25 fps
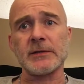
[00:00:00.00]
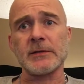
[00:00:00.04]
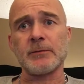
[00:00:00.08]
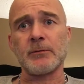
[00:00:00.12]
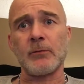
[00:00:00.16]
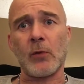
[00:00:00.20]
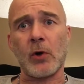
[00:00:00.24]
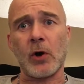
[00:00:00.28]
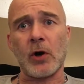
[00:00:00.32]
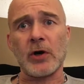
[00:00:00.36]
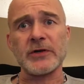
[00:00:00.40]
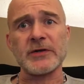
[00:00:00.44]

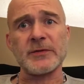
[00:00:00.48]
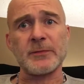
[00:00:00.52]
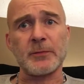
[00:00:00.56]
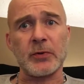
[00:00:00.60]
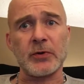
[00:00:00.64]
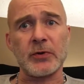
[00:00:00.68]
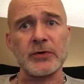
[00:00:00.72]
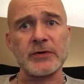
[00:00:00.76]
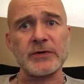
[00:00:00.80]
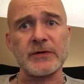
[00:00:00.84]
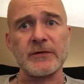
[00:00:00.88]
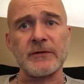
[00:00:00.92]
Mars
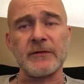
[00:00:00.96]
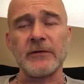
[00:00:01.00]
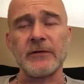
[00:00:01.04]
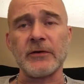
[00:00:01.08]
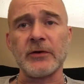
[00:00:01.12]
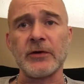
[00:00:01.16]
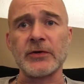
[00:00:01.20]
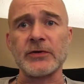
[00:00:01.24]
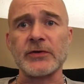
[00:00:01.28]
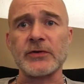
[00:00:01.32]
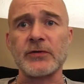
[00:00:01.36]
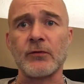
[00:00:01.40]

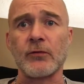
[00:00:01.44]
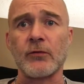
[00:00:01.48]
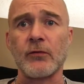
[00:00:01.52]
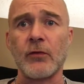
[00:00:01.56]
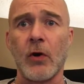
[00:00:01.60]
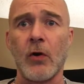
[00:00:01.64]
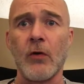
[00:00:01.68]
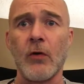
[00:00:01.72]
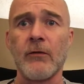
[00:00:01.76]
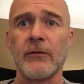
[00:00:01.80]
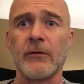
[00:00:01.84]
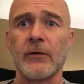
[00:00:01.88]
Perseverance
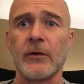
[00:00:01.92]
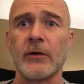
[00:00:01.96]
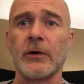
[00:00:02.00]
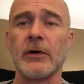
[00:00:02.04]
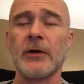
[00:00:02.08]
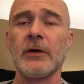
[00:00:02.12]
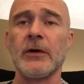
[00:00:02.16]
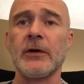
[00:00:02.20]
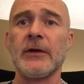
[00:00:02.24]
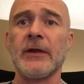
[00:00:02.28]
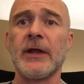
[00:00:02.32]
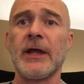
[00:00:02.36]
rover
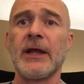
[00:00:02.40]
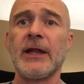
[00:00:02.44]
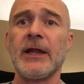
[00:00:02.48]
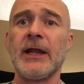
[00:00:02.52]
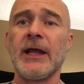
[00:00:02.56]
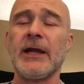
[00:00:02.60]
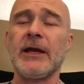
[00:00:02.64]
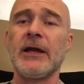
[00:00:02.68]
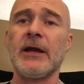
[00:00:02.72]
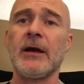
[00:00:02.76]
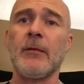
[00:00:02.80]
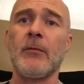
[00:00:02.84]
that
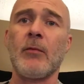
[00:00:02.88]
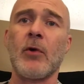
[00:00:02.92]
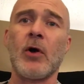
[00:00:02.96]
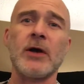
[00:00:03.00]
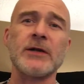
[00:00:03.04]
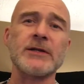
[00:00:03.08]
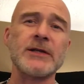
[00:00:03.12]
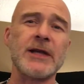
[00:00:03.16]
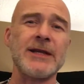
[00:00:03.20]
landed on Mars,